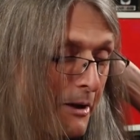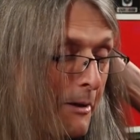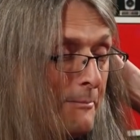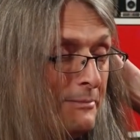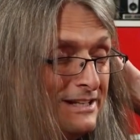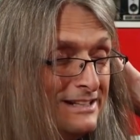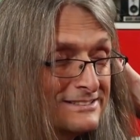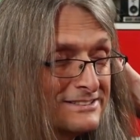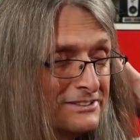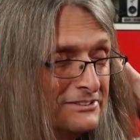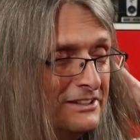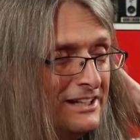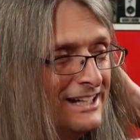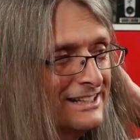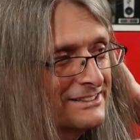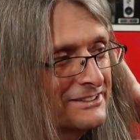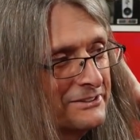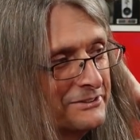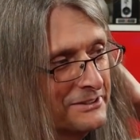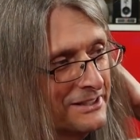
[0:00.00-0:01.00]
A minute's a
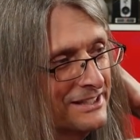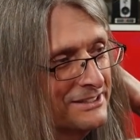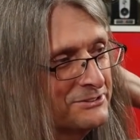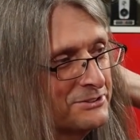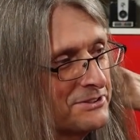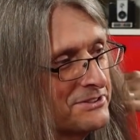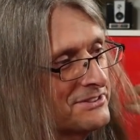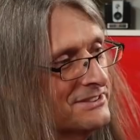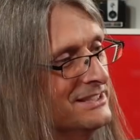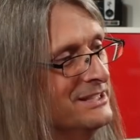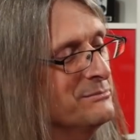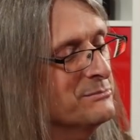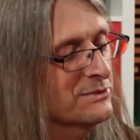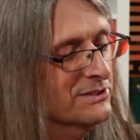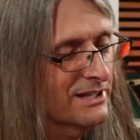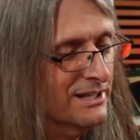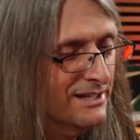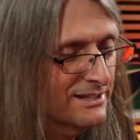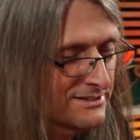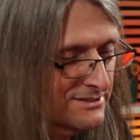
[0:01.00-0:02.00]
lot, though. It just seems
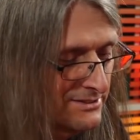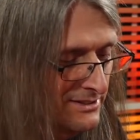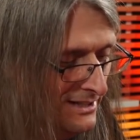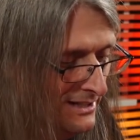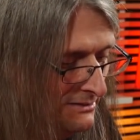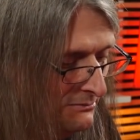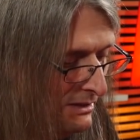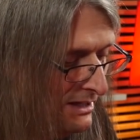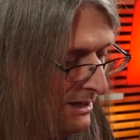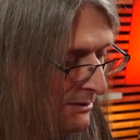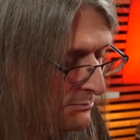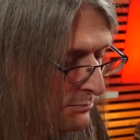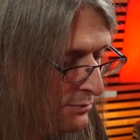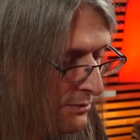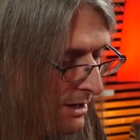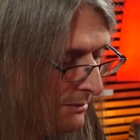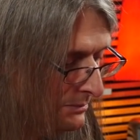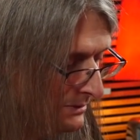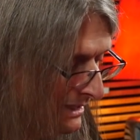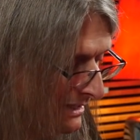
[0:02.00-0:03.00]
like it's not. And it
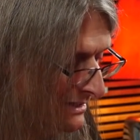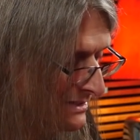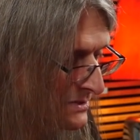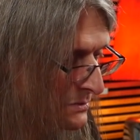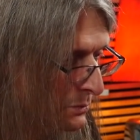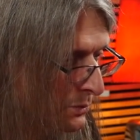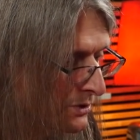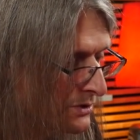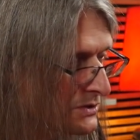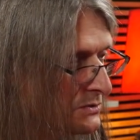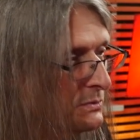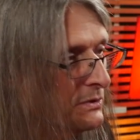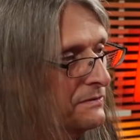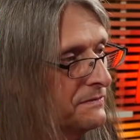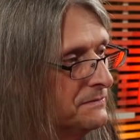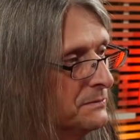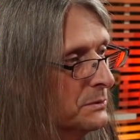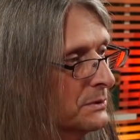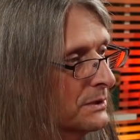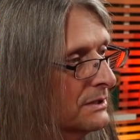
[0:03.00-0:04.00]
probably is worse with
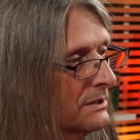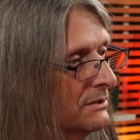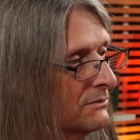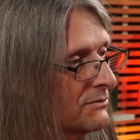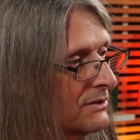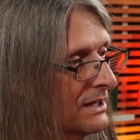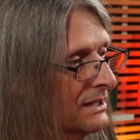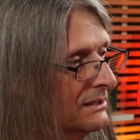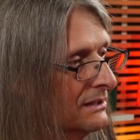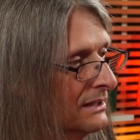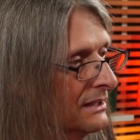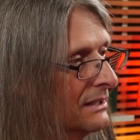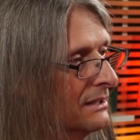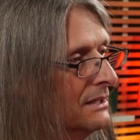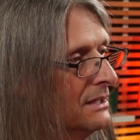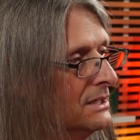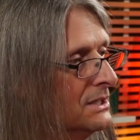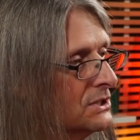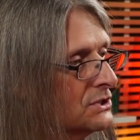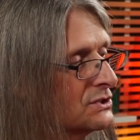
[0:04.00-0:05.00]
4, right? Like
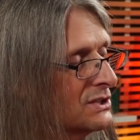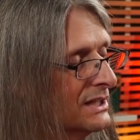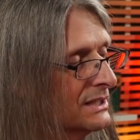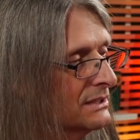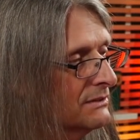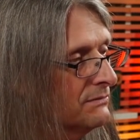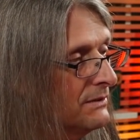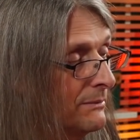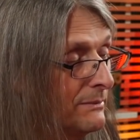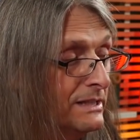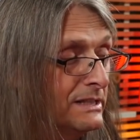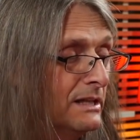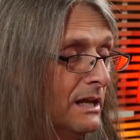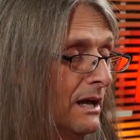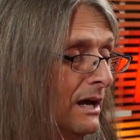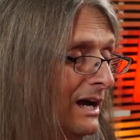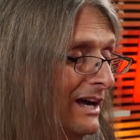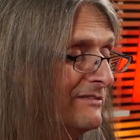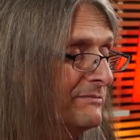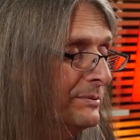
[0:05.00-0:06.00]
trying to, I mean,
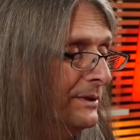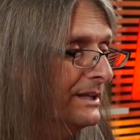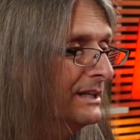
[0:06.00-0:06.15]
I've